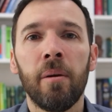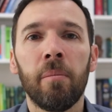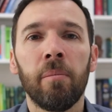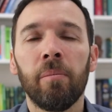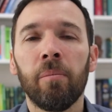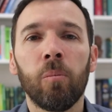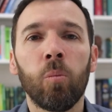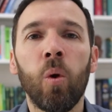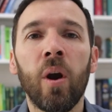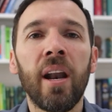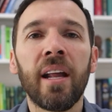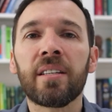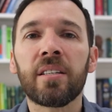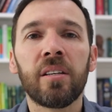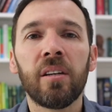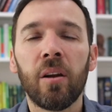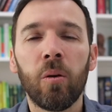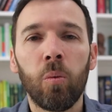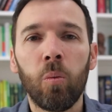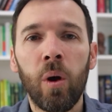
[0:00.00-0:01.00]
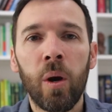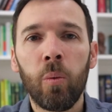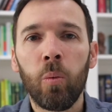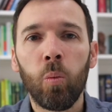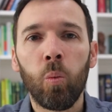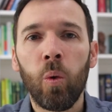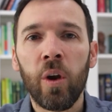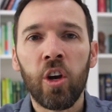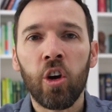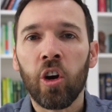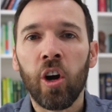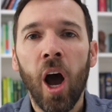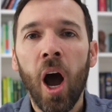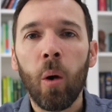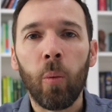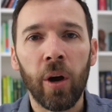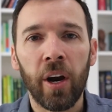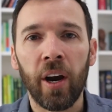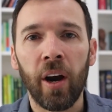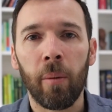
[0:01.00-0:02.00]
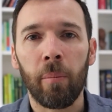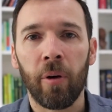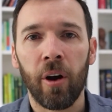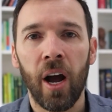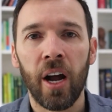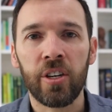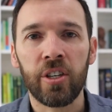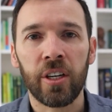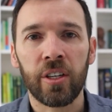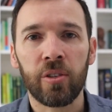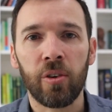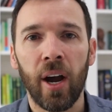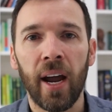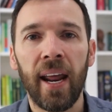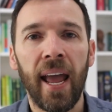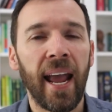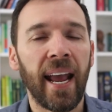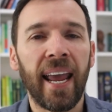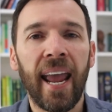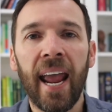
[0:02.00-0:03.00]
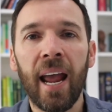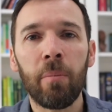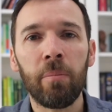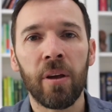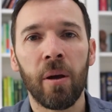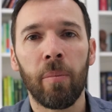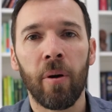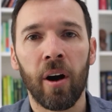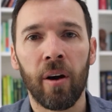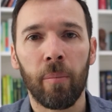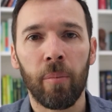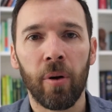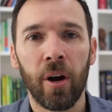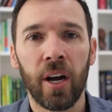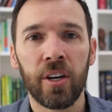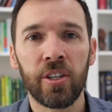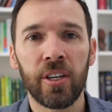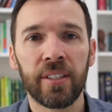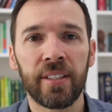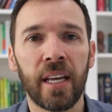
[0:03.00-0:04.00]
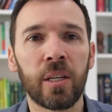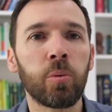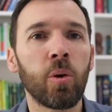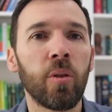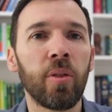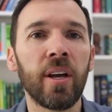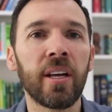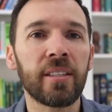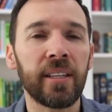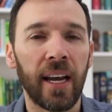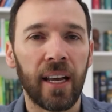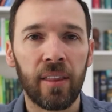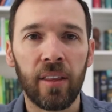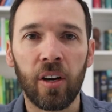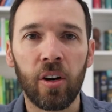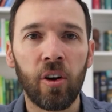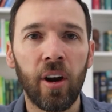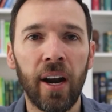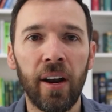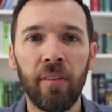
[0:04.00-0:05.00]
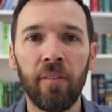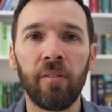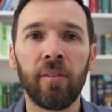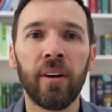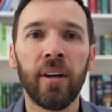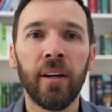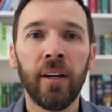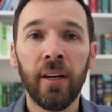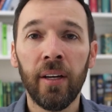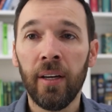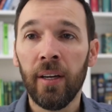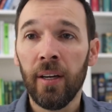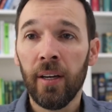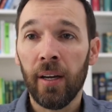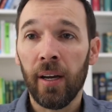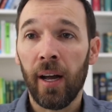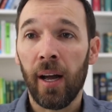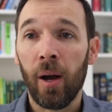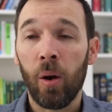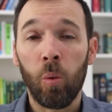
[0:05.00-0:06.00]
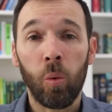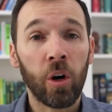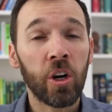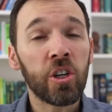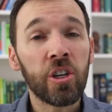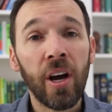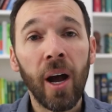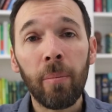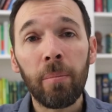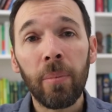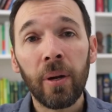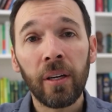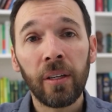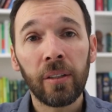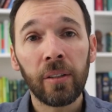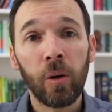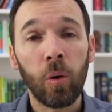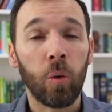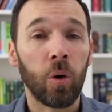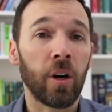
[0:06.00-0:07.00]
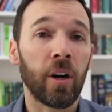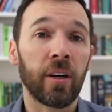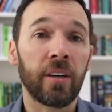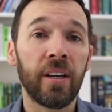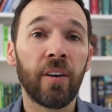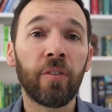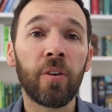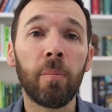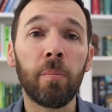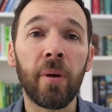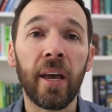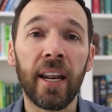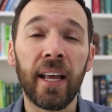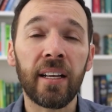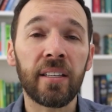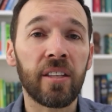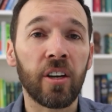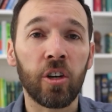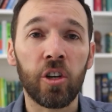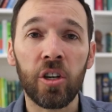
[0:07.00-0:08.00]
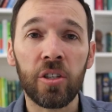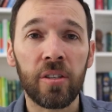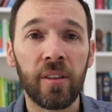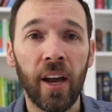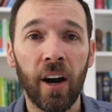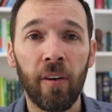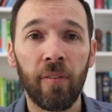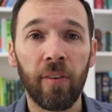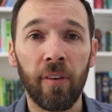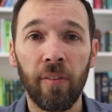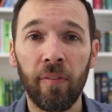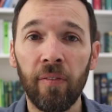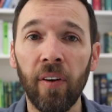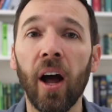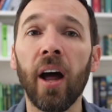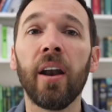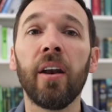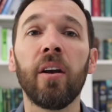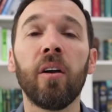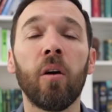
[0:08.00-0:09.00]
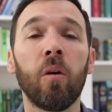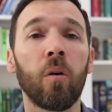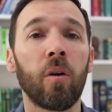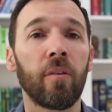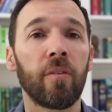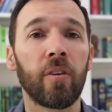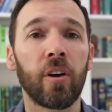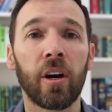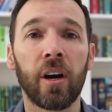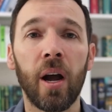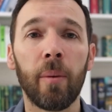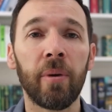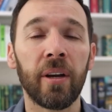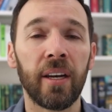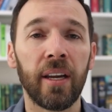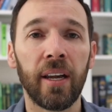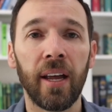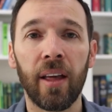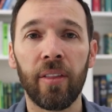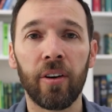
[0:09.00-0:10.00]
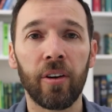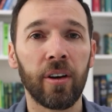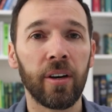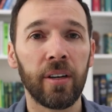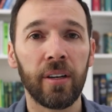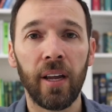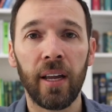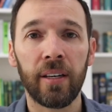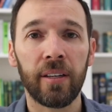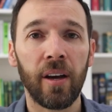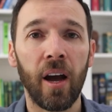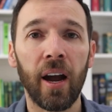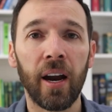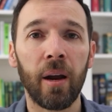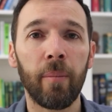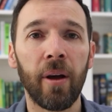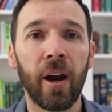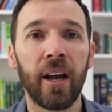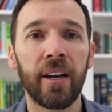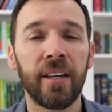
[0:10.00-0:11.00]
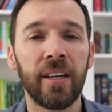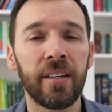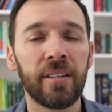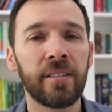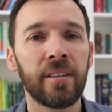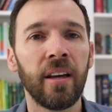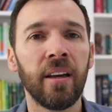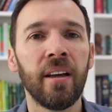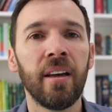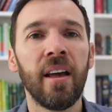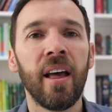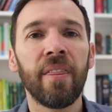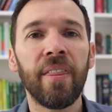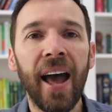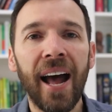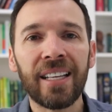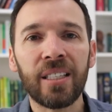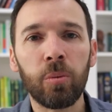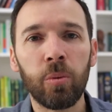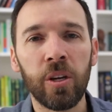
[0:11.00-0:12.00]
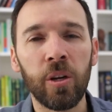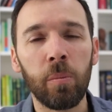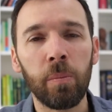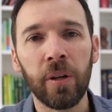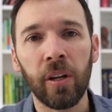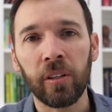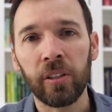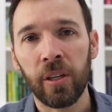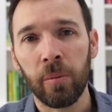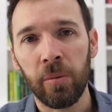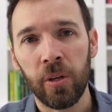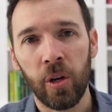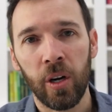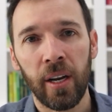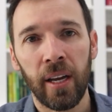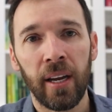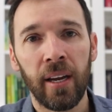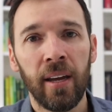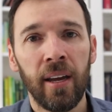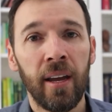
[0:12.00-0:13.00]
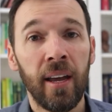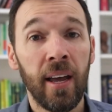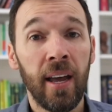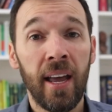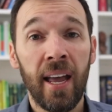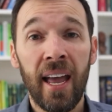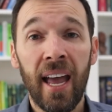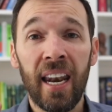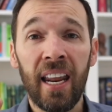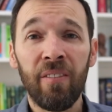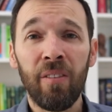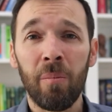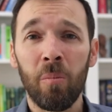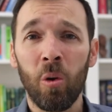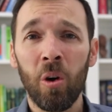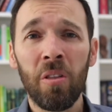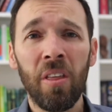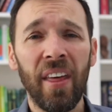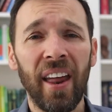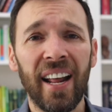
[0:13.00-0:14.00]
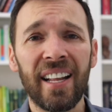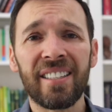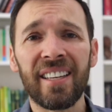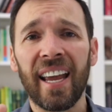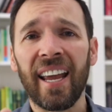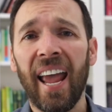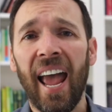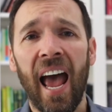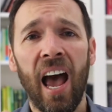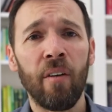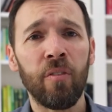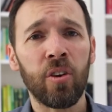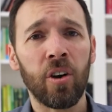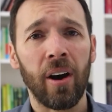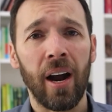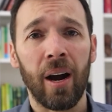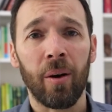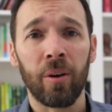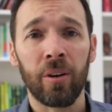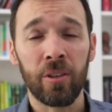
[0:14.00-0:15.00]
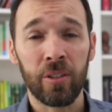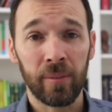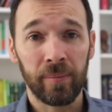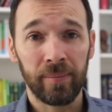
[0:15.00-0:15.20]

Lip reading: when you're not working on projects, right? It can't be a part of projects. That's where things like the creative workshop or different meetings that are just there for fun or for coming together and talking about ideas, that's where you build community. And even more than that, it's like after hours.